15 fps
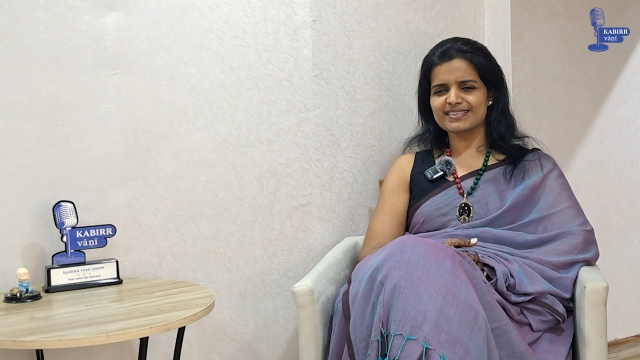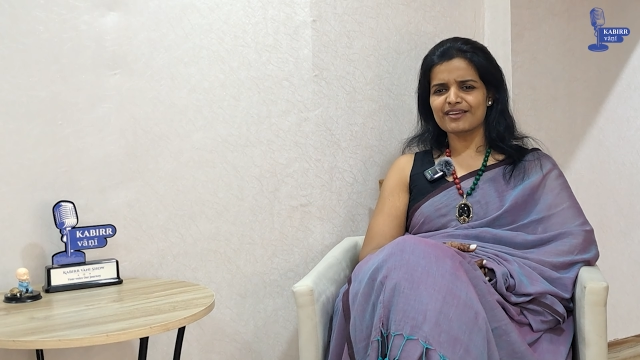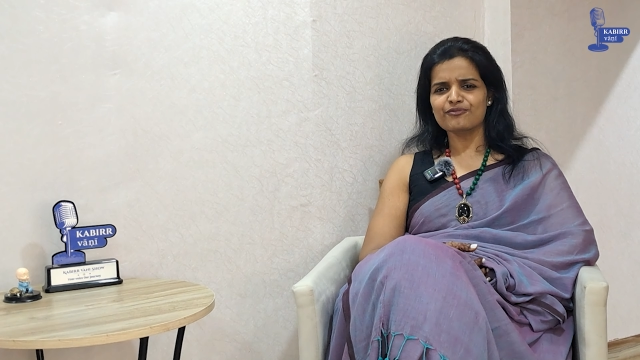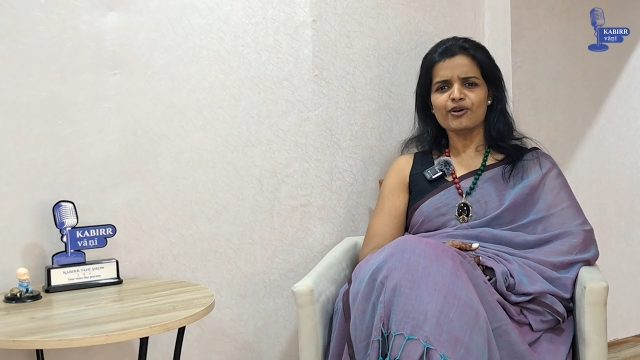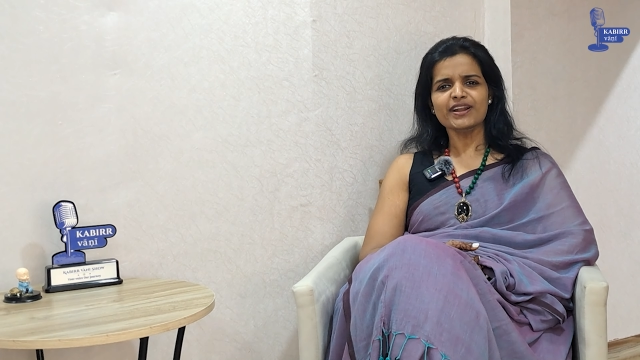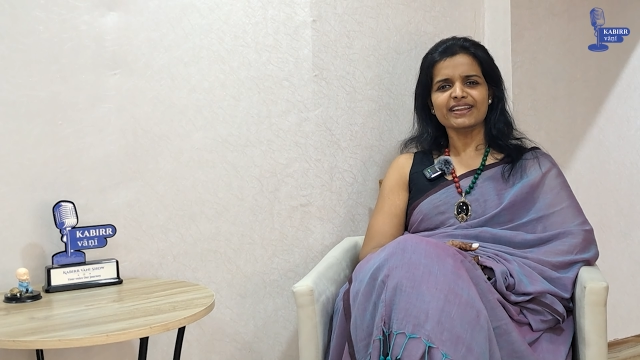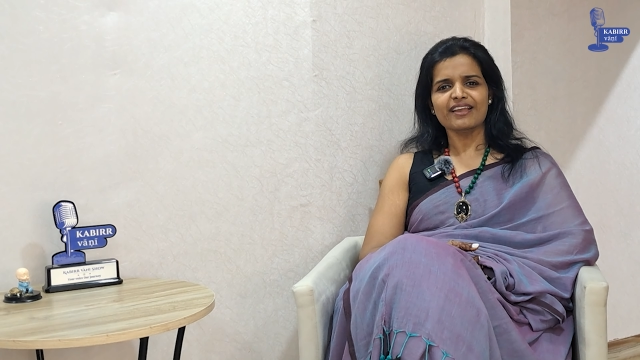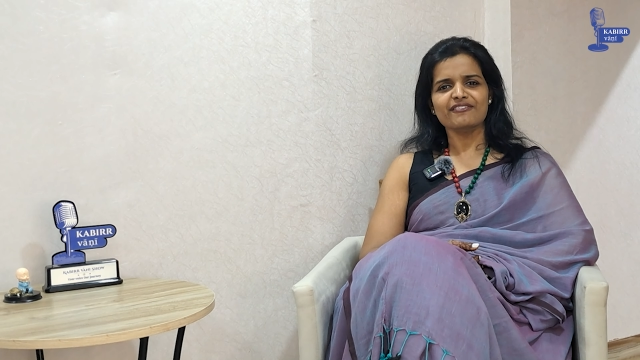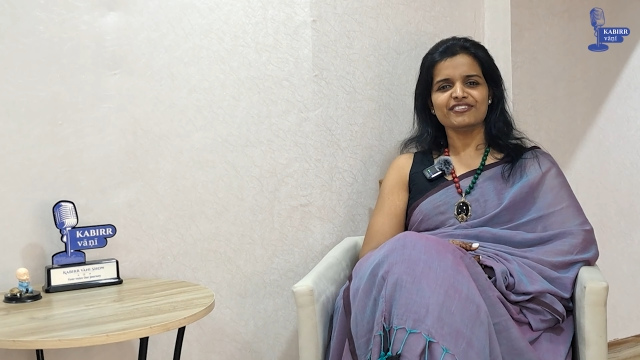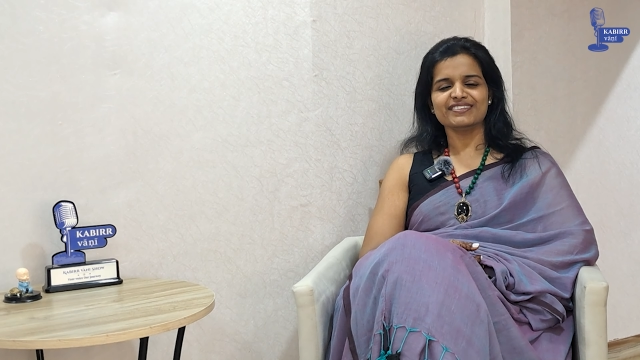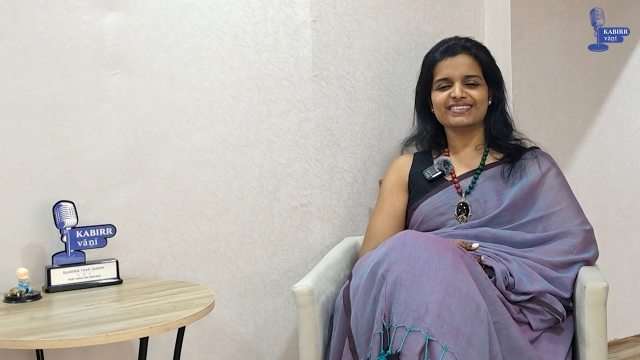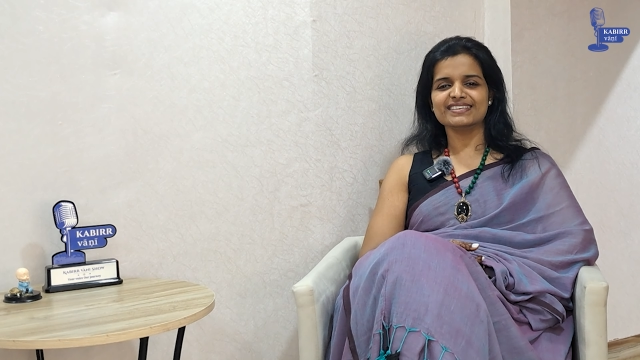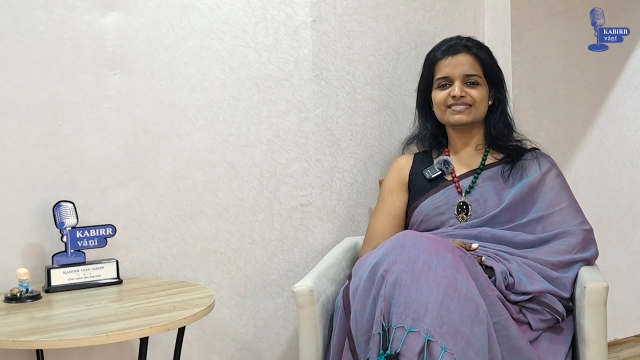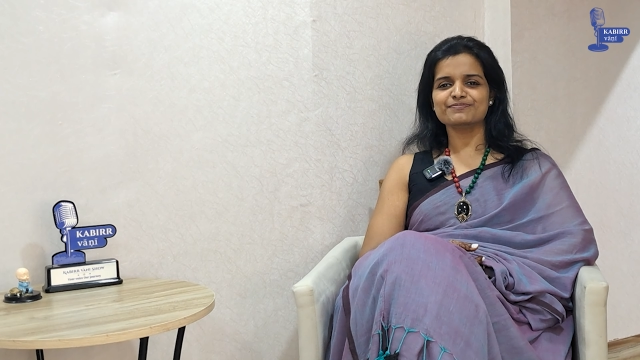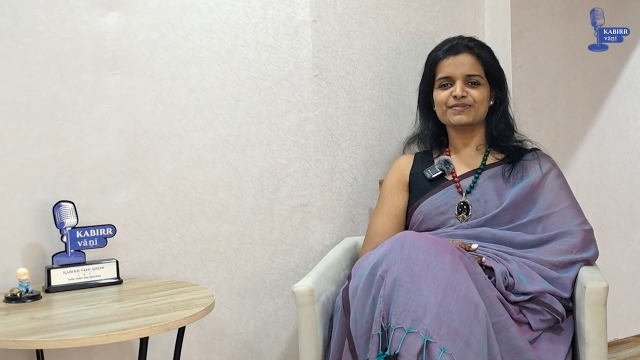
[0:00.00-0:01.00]
Whatever,
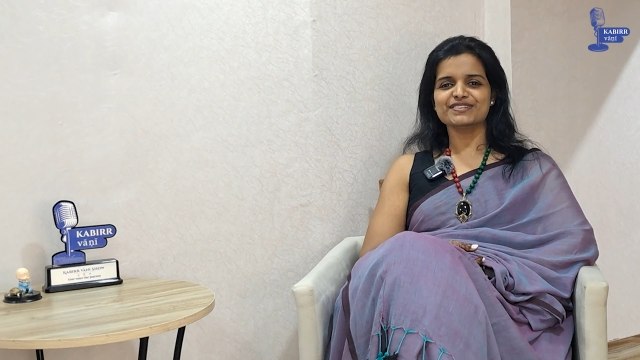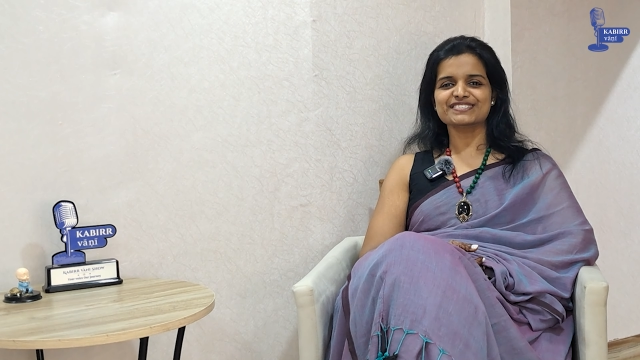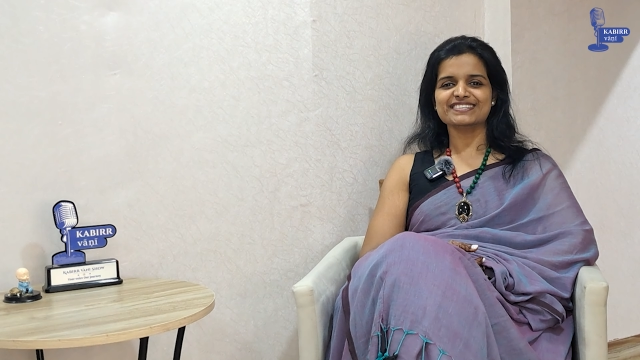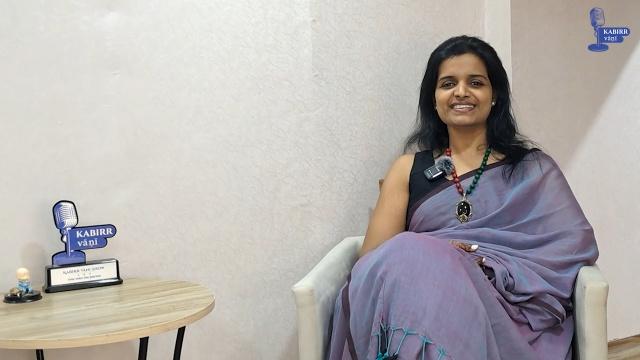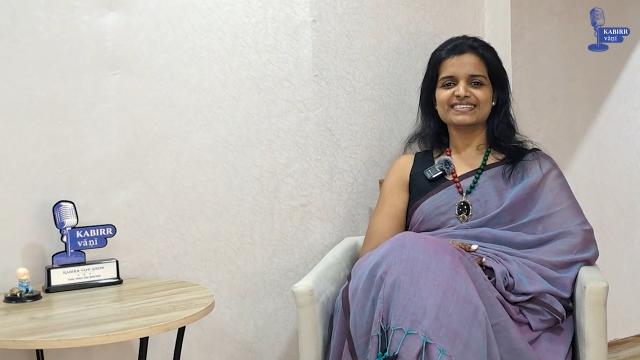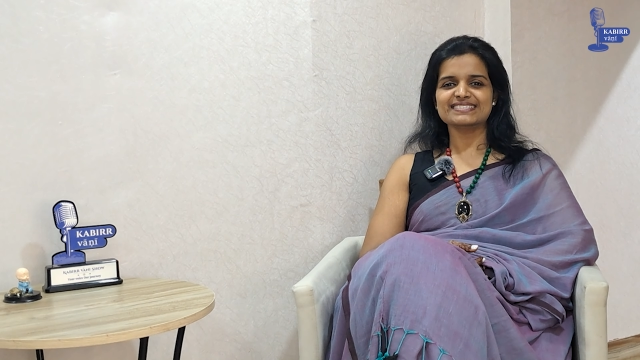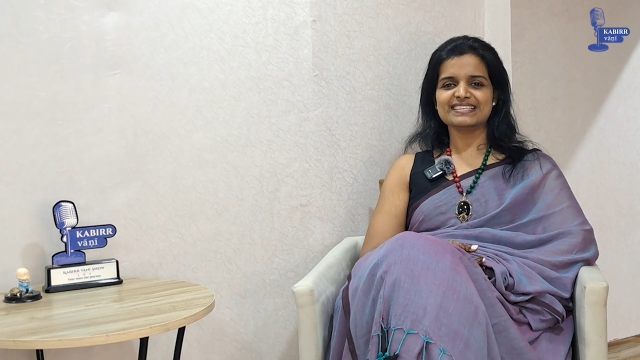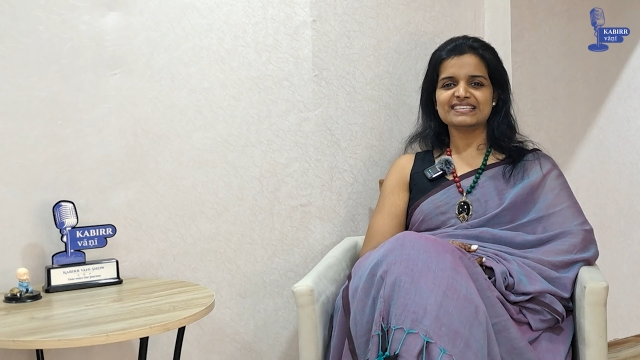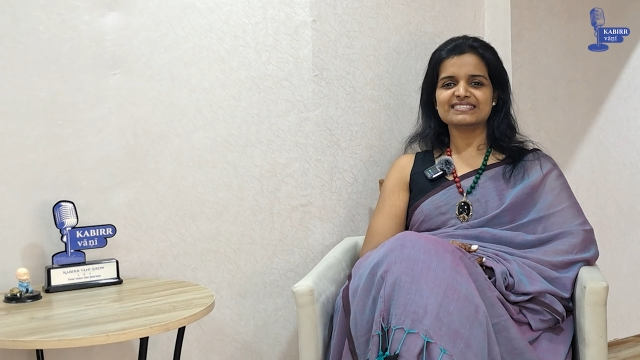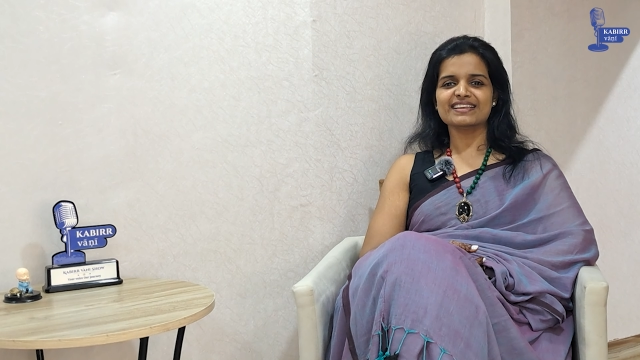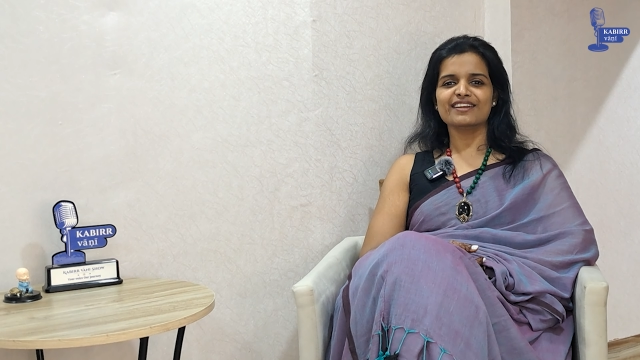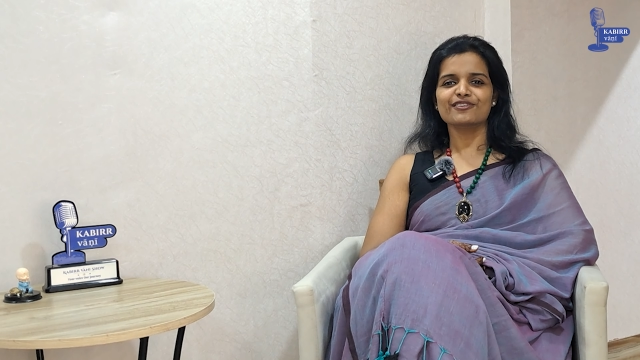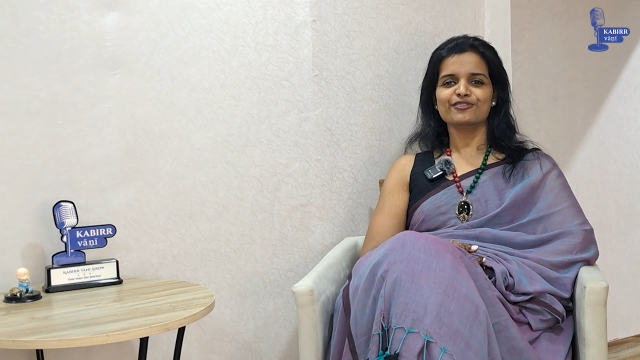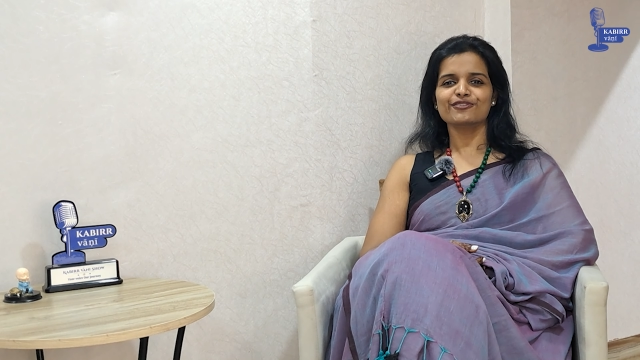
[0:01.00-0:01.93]
this person is this, and